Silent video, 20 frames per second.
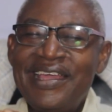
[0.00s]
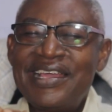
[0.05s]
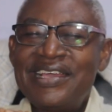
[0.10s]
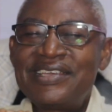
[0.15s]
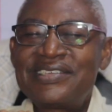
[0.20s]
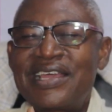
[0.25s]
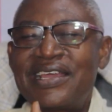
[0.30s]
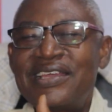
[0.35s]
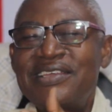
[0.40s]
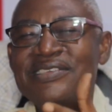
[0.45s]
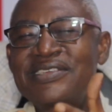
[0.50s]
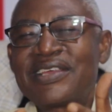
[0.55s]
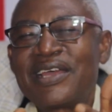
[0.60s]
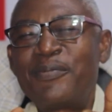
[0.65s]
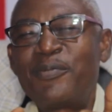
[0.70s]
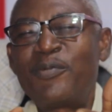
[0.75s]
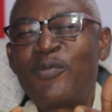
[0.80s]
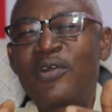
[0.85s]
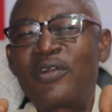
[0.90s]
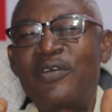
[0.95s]
He says,
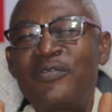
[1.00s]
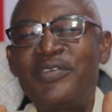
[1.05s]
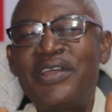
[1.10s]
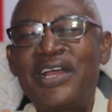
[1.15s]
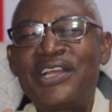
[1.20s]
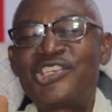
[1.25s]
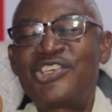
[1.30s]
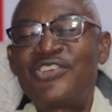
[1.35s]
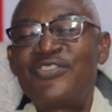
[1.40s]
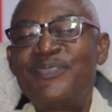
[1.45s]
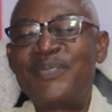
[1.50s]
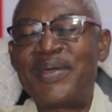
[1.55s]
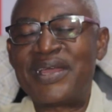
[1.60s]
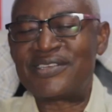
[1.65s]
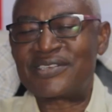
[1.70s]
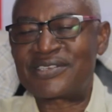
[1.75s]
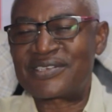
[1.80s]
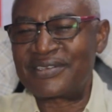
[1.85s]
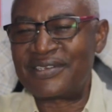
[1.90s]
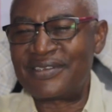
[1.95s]
one of your
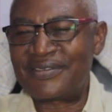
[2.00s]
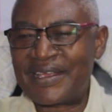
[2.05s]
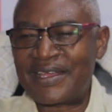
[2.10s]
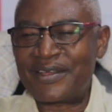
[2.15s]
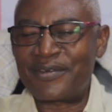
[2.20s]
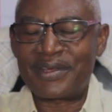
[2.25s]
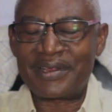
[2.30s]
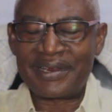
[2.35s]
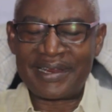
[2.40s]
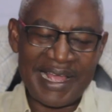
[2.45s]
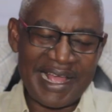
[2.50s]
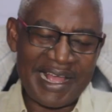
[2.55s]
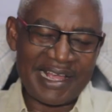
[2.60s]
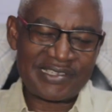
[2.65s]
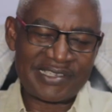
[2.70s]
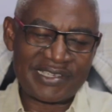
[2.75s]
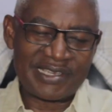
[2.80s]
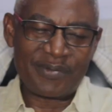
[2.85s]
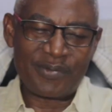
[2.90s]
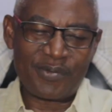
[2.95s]
achievements, they
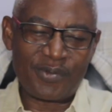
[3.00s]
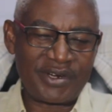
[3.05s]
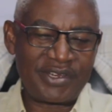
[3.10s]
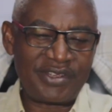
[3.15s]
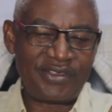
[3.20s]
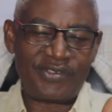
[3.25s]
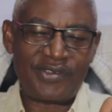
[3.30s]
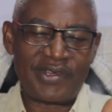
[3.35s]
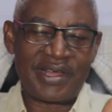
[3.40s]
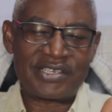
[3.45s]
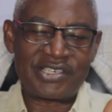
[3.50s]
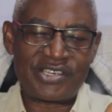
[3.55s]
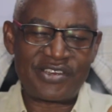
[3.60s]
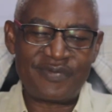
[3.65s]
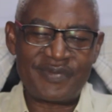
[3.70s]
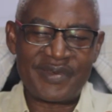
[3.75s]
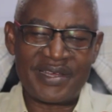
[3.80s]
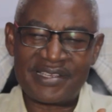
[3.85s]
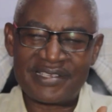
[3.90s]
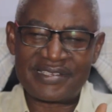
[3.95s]
asked him, what is your
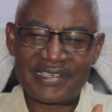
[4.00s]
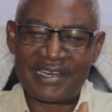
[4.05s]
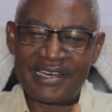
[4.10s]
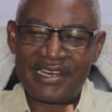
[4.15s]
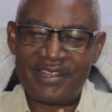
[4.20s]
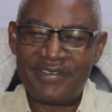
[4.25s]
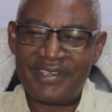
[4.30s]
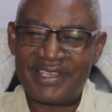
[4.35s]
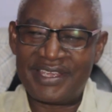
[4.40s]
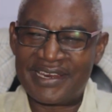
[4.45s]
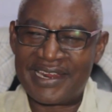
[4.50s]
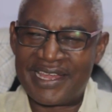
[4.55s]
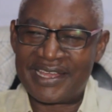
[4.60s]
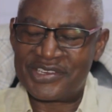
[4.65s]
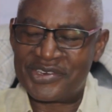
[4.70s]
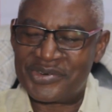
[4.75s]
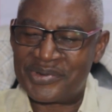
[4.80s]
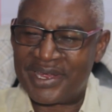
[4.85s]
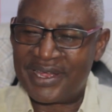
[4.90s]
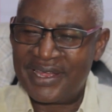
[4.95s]
achievement? He said, living in
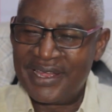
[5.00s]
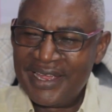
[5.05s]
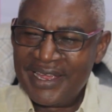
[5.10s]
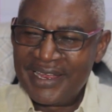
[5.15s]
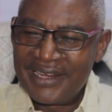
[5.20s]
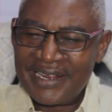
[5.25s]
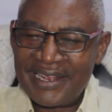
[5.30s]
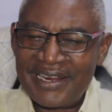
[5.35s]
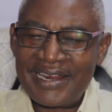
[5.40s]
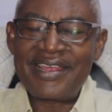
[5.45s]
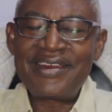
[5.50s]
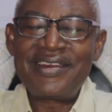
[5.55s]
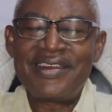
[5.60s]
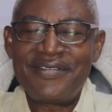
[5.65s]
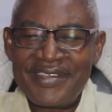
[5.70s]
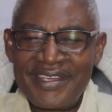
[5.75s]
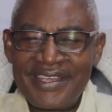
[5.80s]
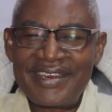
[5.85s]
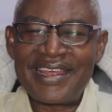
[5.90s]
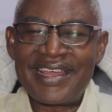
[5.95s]
Nigeria. That, like,
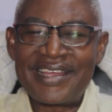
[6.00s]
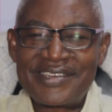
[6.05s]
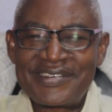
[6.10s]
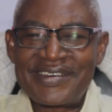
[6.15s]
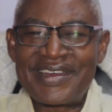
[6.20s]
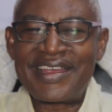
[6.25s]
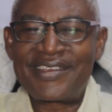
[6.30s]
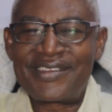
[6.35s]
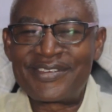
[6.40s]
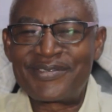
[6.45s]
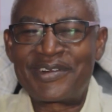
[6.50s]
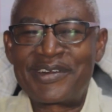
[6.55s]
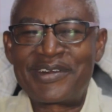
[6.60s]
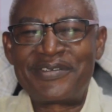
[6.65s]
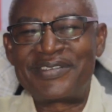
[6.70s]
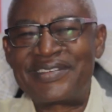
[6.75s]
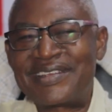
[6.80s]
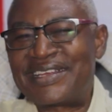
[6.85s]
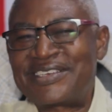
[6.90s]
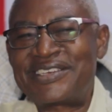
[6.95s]
living in Nigeria is one
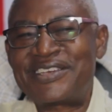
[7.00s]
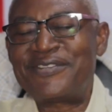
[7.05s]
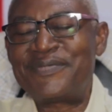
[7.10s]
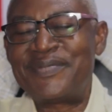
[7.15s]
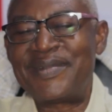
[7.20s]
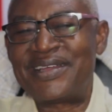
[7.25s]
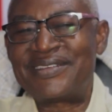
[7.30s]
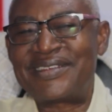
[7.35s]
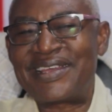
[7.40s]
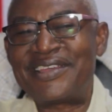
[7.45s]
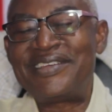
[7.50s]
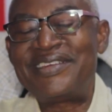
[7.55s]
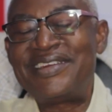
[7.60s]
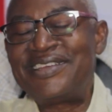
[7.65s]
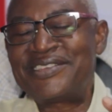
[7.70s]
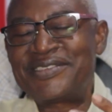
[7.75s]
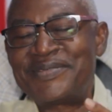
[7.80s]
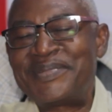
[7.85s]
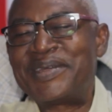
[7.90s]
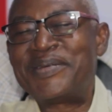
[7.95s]
of his achievements. You
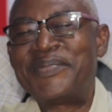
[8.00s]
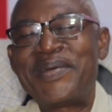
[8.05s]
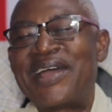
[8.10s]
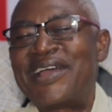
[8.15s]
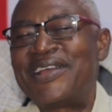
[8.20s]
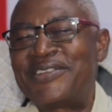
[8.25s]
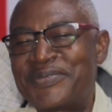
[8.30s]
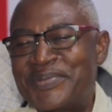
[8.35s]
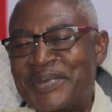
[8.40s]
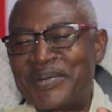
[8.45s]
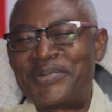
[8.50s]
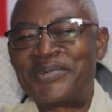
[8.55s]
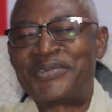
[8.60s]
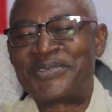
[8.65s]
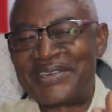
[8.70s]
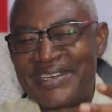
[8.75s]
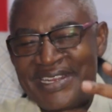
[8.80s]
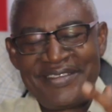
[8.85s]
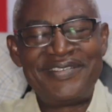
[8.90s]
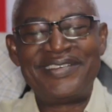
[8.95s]
need to be a man to be able
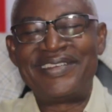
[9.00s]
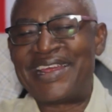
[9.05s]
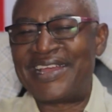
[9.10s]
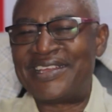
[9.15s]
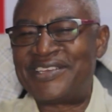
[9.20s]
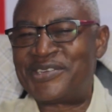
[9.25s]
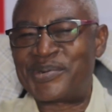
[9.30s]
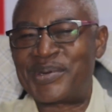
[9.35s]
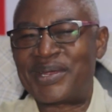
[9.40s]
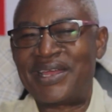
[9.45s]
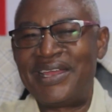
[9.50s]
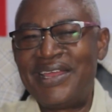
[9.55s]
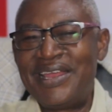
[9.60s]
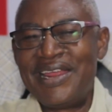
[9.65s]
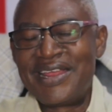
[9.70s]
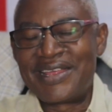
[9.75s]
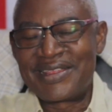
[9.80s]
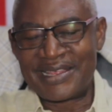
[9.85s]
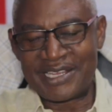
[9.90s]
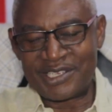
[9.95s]
to live in Nigeria.
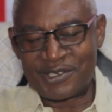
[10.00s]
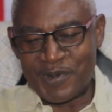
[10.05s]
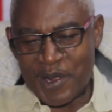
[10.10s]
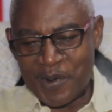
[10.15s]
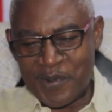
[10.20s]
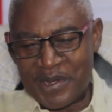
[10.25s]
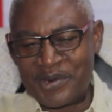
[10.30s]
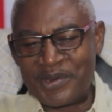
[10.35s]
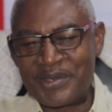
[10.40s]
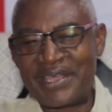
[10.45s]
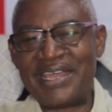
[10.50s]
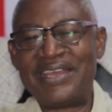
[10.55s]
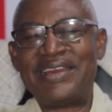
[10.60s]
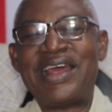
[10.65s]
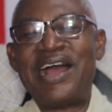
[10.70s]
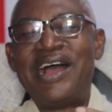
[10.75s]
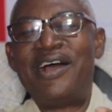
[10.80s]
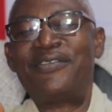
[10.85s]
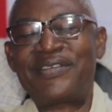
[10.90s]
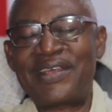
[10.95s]
That's why when you get
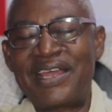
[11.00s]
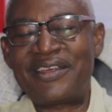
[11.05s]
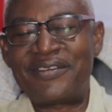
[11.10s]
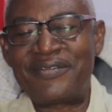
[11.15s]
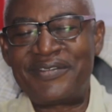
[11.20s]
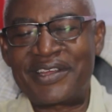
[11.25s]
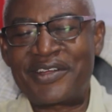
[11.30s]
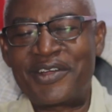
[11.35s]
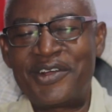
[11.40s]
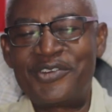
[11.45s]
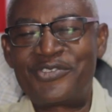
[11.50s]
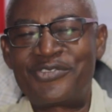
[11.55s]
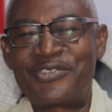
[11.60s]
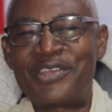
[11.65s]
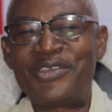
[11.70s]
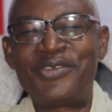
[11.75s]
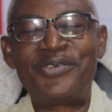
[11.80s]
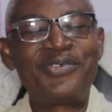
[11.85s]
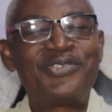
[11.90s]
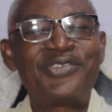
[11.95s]
outside of the
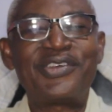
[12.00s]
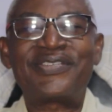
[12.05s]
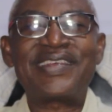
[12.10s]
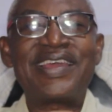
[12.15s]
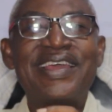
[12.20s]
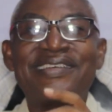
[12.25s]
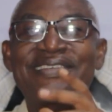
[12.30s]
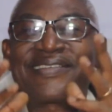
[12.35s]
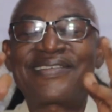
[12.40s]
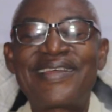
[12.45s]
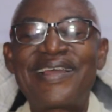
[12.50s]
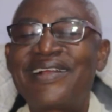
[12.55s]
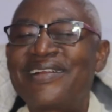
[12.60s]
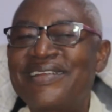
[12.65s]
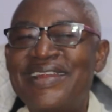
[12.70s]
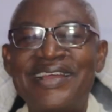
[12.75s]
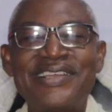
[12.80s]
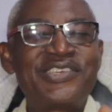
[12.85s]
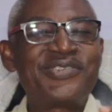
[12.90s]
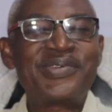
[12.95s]
country, you just
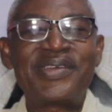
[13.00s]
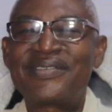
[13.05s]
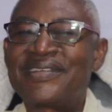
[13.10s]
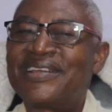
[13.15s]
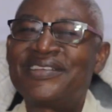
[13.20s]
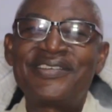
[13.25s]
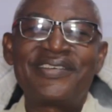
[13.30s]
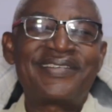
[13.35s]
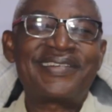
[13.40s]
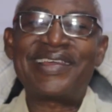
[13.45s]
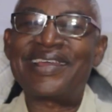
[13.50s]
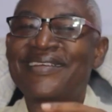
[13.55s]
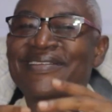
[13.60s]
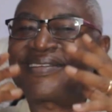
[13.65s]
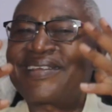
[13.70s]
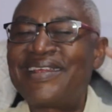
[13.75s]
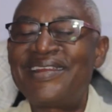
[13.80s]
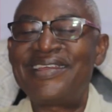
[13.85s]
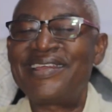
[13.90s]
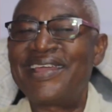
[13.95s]
excel. Nigerians are just
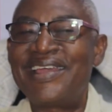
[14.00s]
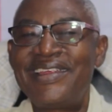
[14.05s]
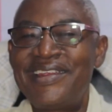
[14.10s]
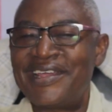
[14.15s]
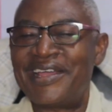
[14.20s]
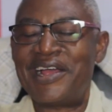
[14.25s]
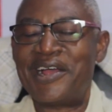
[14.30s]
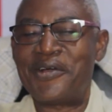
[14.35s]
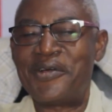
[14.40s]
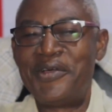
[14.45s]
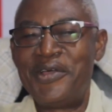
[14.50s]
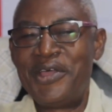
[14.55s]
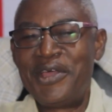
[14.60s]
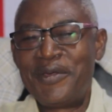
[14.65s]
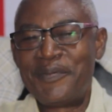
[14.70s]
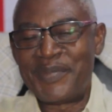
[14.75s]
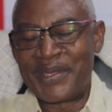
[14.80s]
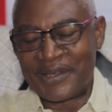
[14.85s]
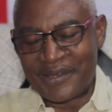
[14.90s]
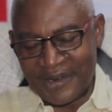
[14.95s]
excelling anyhow,
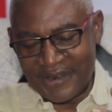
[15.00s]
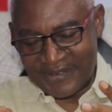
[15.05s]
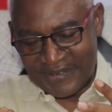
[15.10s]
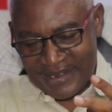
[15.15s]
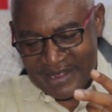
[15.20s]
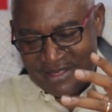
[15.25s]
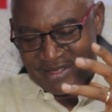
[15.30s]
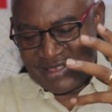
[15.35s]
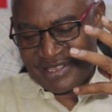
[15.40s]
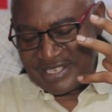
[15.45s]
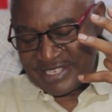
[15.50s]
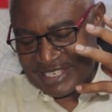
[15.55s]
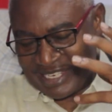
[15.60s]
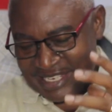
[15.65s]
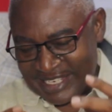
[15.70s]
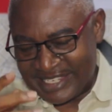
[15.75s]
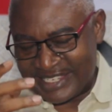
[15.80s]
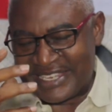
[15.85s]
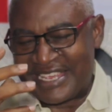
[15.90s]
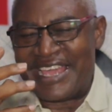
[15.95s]
because this
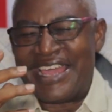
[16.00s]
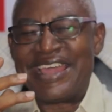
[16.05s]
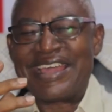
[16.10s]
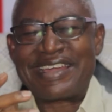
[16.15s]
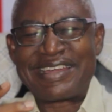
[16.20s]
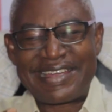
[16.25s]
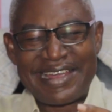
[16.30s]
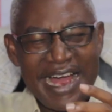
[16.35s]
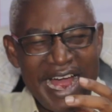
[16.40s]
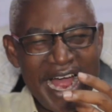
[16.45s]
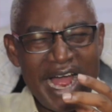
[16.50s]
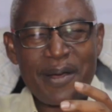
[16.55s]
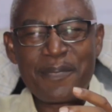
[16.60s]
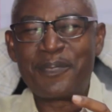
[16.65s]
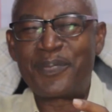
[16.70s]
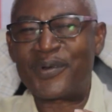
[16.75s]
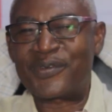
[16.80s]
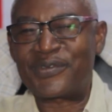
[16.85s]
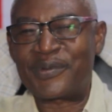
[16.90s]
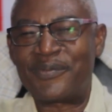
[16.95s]
is a
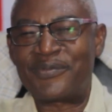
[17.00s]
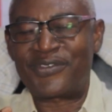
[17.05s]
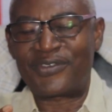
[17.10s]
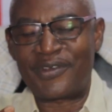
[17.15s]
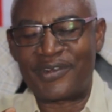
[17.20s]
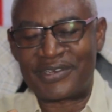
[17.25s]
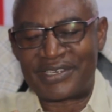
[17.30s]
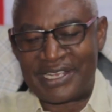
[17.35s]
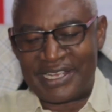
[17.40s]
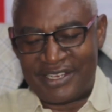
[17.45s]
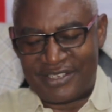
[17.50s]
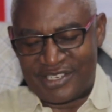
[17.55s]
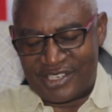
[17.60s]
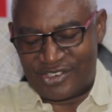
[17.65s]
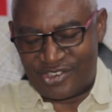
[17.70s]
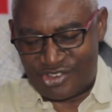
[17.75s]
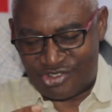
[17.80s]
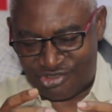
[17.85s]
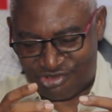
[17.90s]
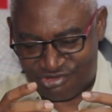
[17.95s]
camp of some sort. It's a
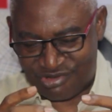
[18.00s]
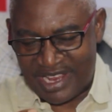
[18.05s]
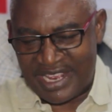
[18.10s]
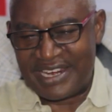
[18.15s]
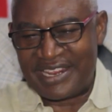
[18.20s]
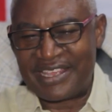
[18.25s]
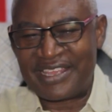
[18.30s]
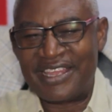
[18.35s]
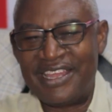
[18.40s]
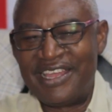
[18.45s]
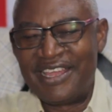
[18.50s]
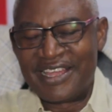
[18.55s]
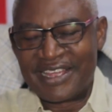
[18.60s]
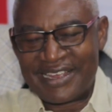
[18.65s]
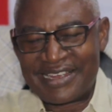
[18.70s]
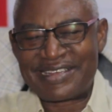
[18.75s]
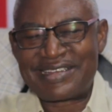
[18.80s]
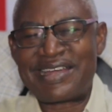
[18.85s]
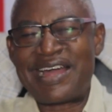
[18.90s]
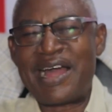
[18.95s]
training
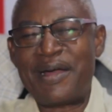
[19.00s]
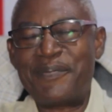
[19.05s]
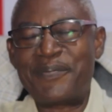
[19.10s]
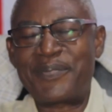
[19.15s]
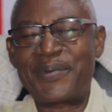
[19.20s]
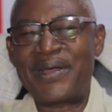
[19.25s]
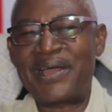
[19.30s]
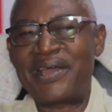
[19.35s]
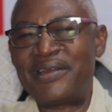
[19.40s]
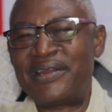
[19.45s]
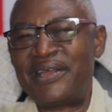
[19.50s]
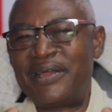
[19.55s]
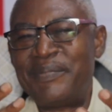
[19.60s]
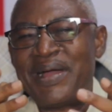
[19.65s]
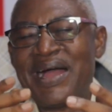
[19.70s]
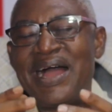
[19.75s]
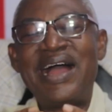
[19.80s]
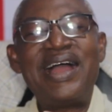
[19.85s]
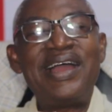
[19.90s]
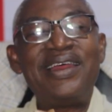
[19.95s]
camp. And
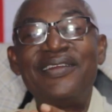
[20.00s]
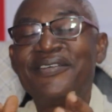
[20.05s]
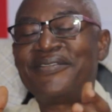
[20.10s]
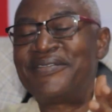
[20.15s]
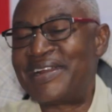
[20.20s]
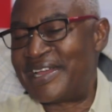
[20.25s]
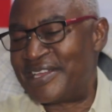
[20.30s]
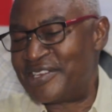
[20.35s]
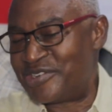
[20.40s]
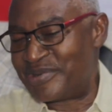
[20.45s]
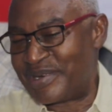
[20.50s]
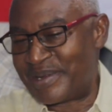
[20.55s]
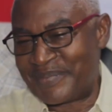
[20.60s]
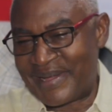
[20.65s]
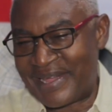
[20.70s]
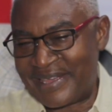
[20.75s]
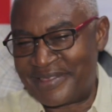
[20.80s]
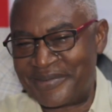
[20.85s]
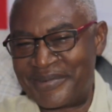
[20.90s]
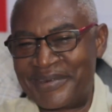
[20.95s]
I love Nigeria,
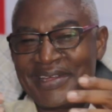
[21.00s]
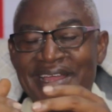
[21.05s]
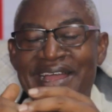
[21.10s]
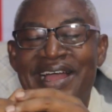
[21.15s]
by the way.